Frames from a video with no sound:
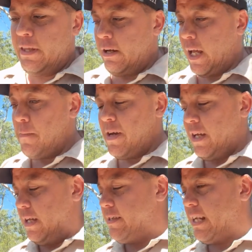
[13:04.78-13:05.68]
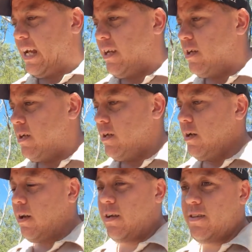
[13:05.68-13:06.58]
I came out here yesterday
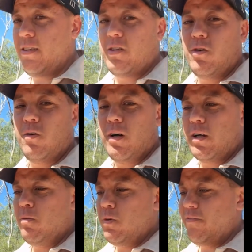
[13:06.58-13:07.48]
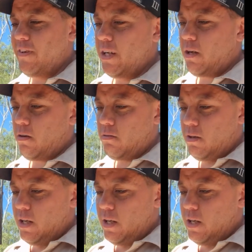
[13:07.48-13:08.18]
and I did the tour. I don't want to video